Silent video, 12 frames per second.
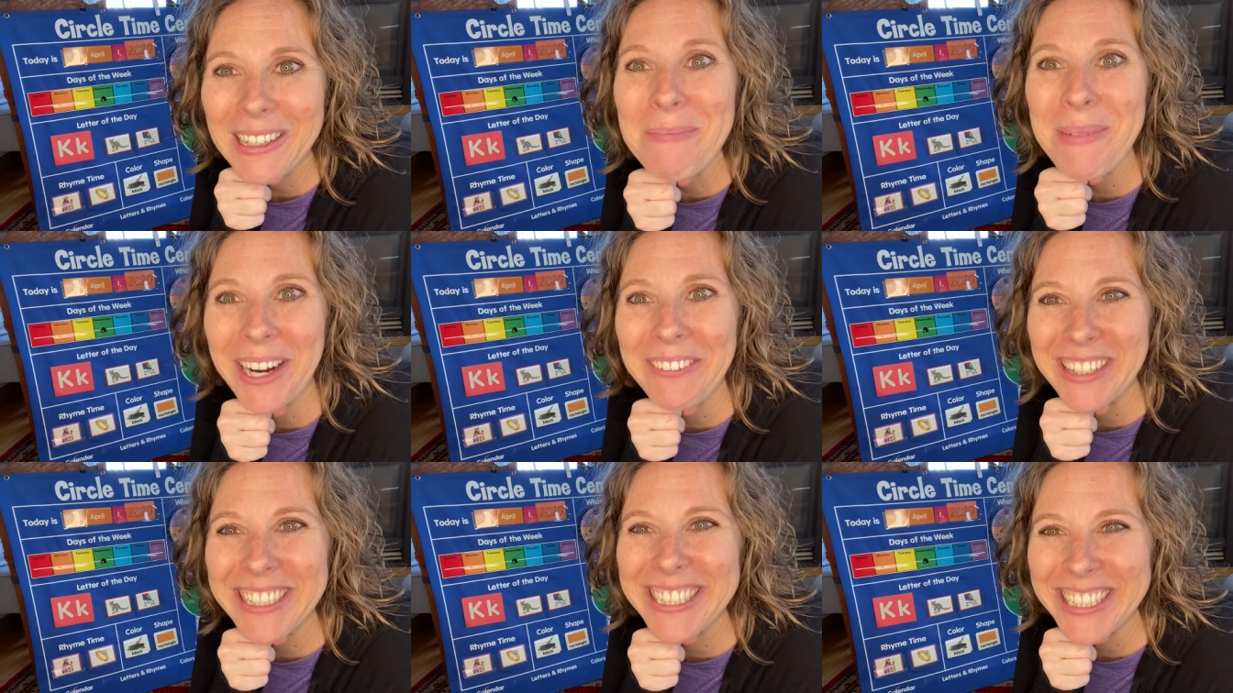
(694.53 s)

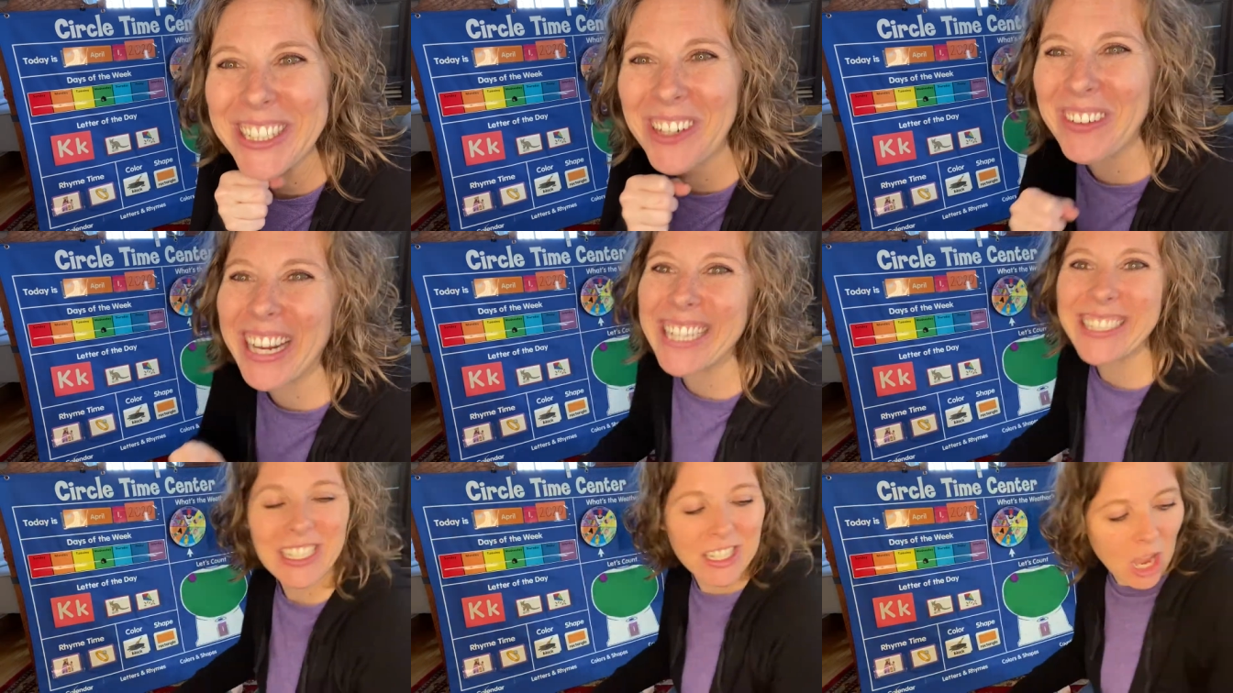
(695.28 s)
Pirates, you're right.
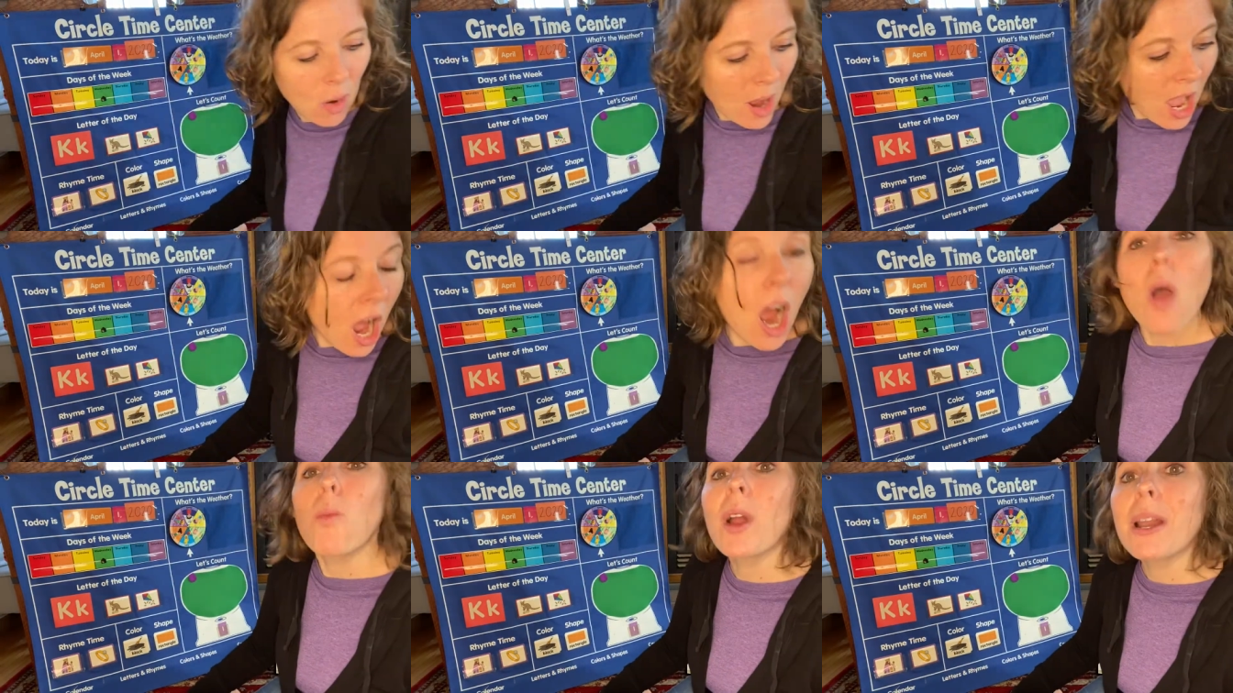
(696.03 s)
So
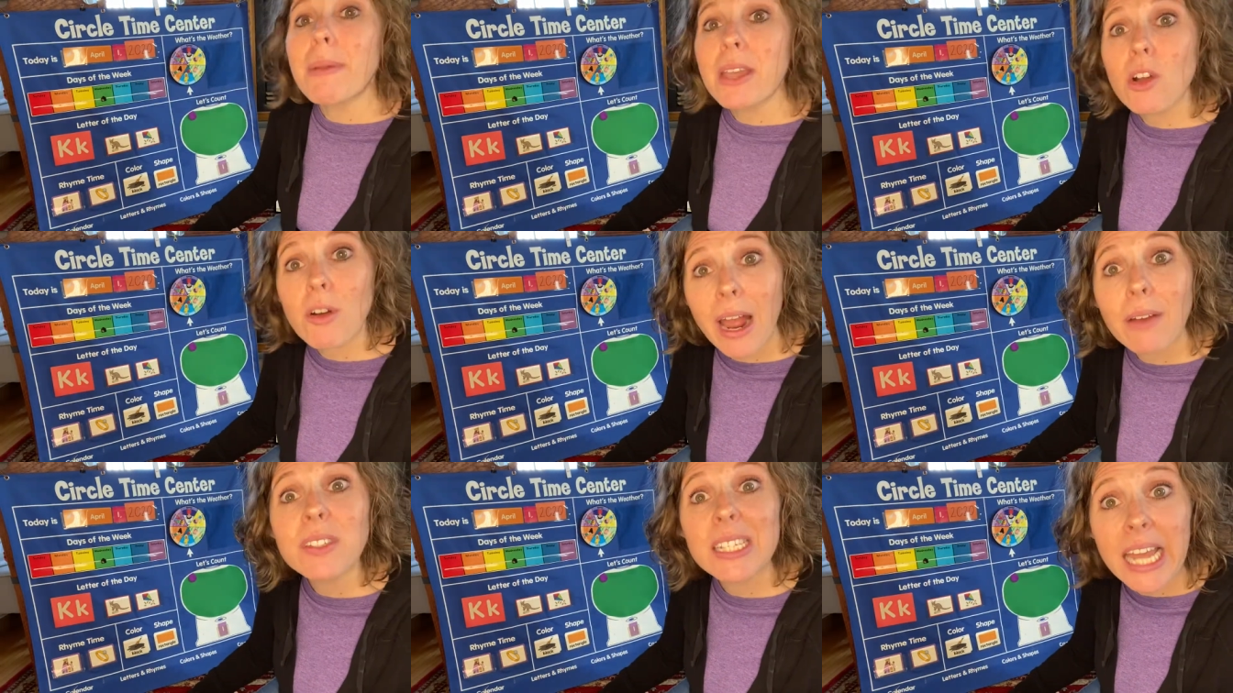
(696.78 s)
we're going to make a
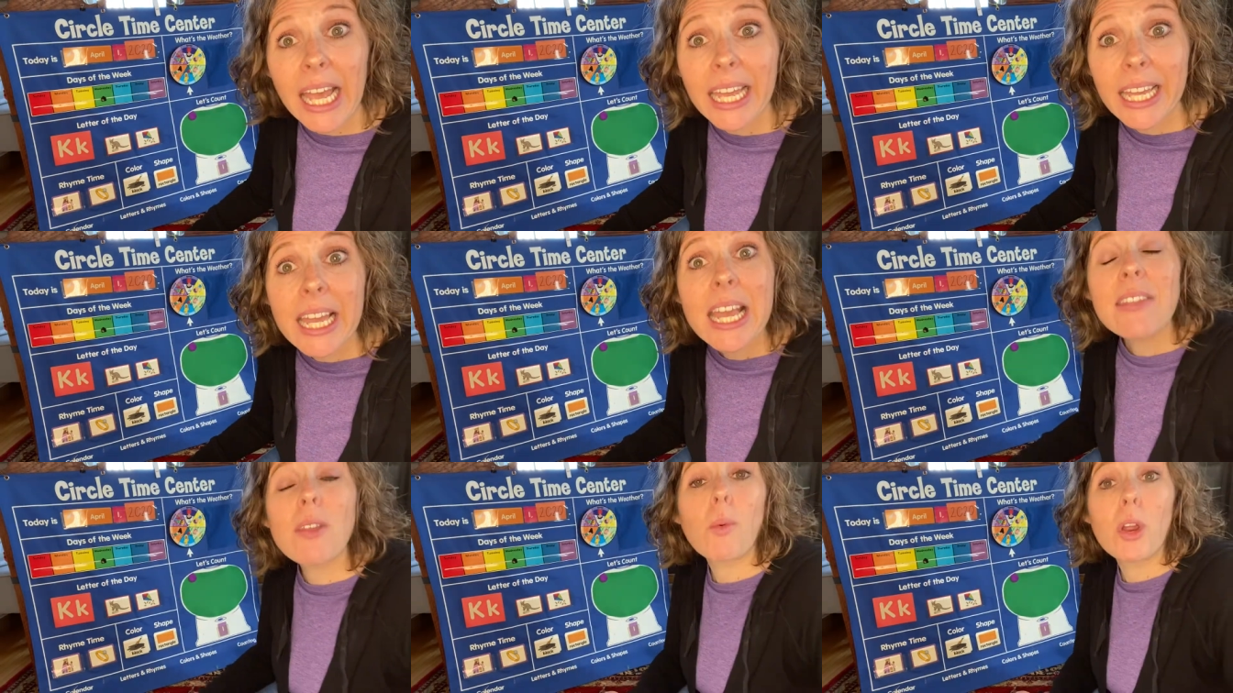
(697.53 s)
craft today
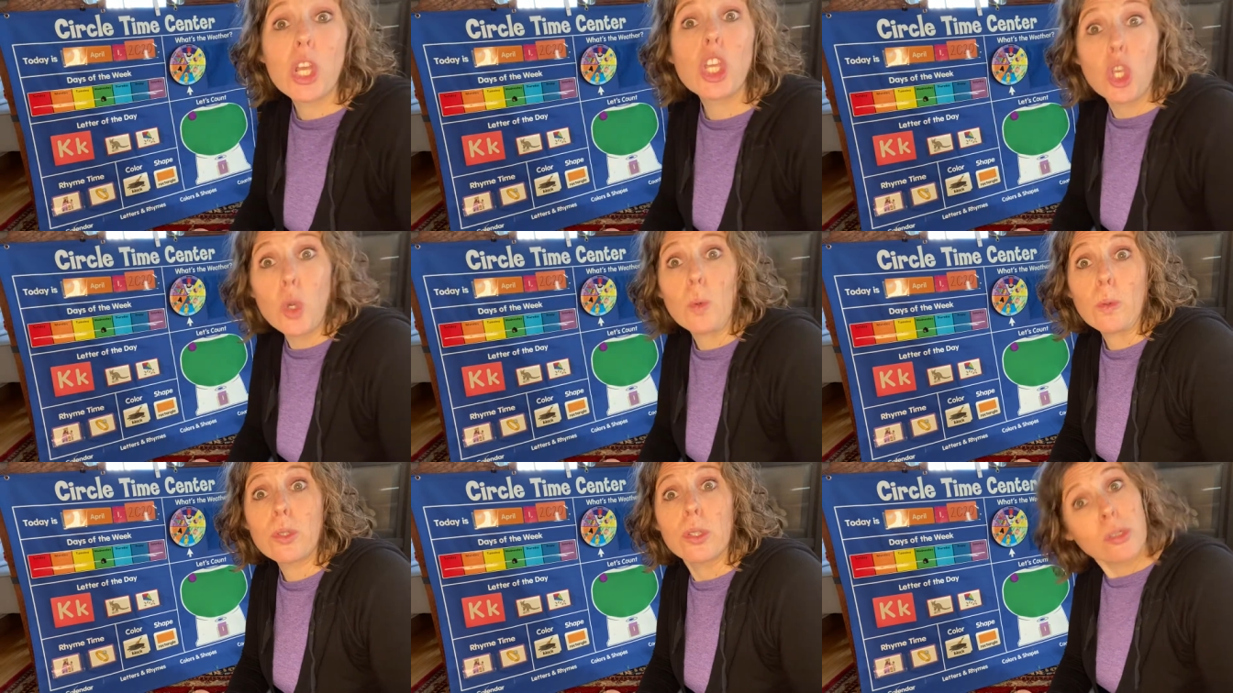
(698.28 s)
that we're going to
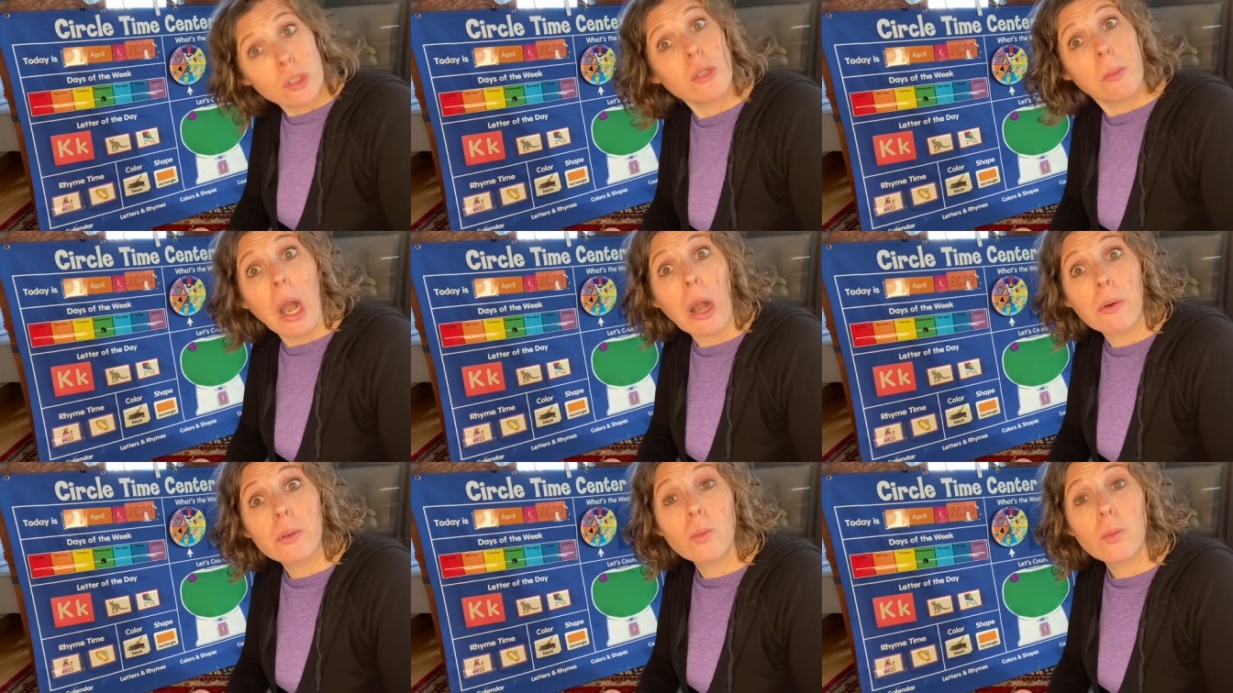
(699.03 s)
use tomorrow.